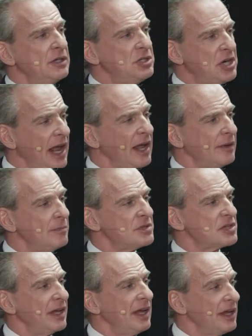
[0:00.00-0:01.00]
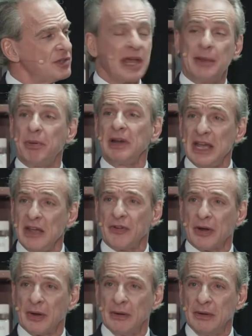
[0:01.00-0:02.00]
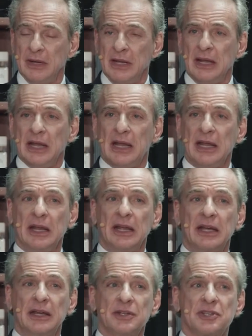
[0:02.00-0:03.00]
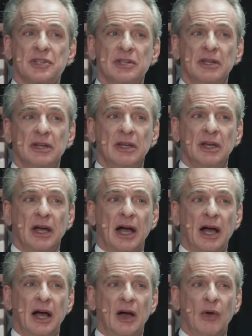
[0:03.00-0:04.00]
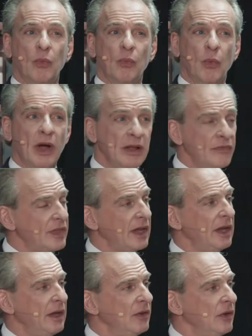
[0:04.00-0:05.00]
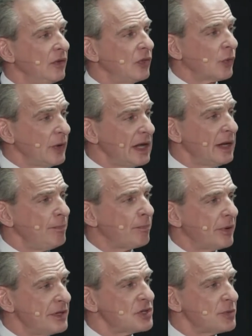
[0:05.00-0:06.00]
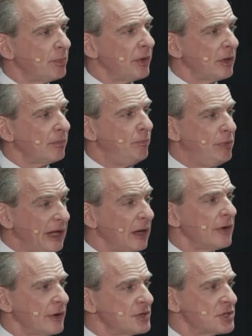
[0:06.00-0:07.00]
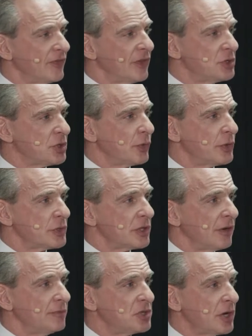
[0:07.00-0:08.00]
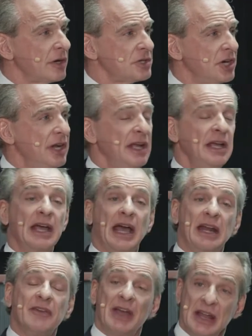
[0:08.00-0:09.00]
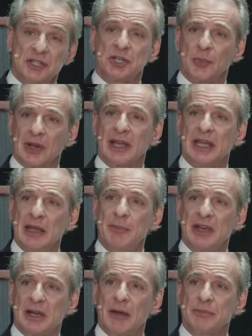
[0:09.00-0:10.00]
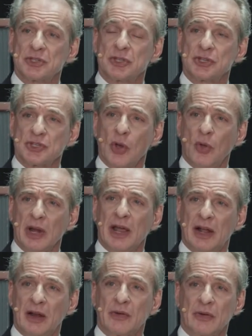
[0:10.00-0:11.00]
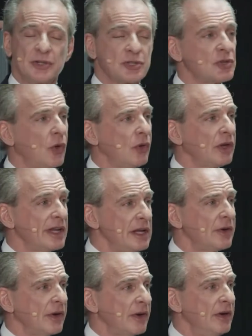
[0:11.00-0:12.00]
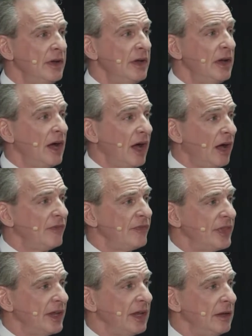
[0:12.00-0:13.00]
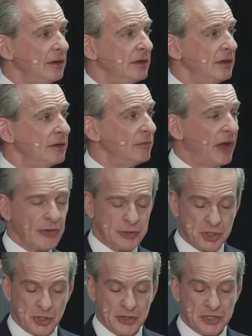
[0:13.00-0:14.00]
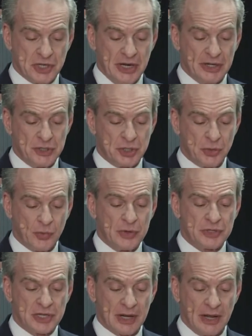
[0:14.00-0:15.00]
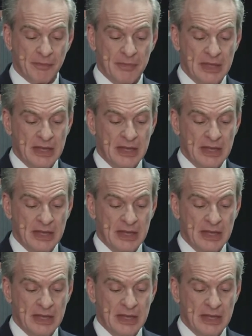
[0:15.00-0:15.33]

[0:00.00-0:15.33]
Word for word: James is a believer. He is uh, one of the three principal pillars of the Jerusalem church, and eventually he becomes the sole elder and sole leader of the mother church in Jerusalem.